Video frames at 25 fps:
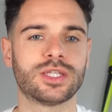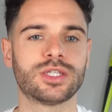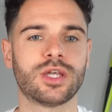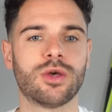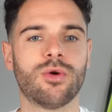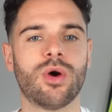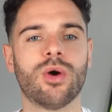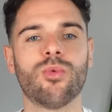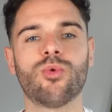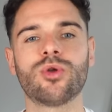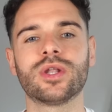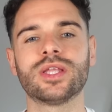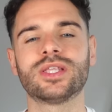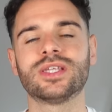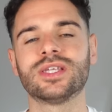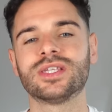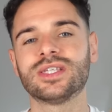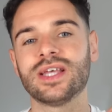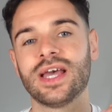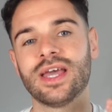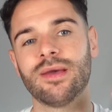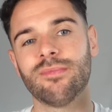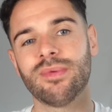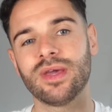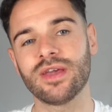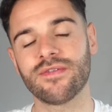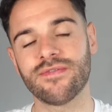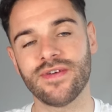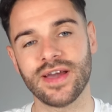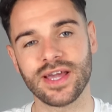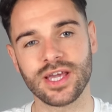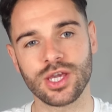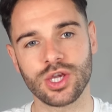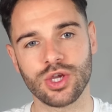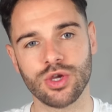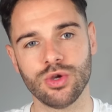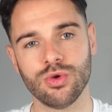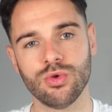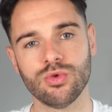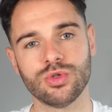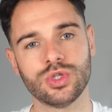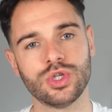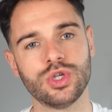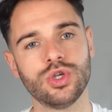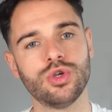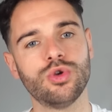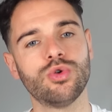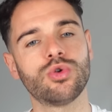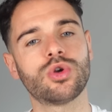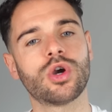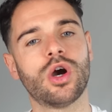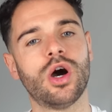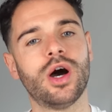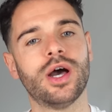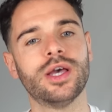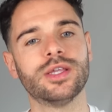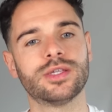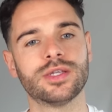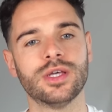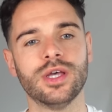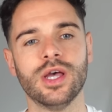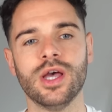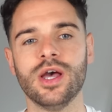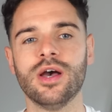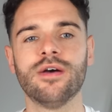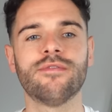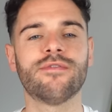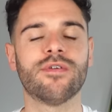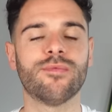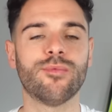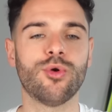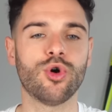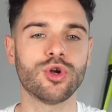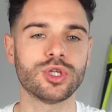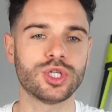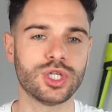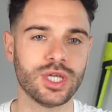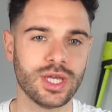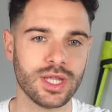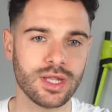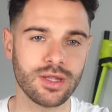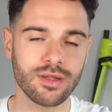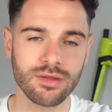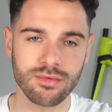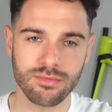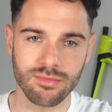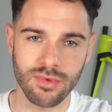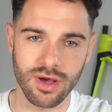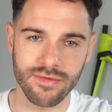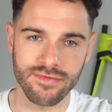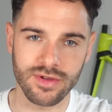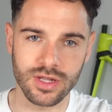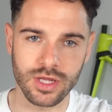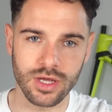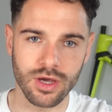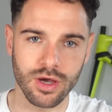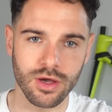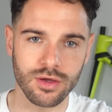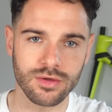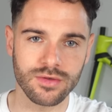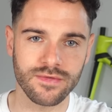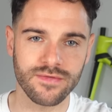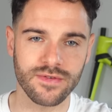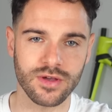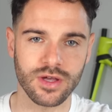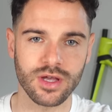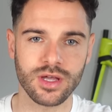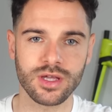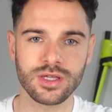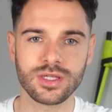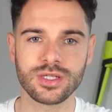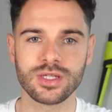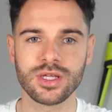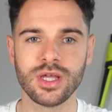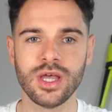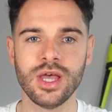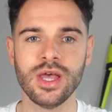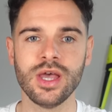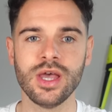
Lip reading: So I wanted to say a big thank you to you guys for watching my videos first,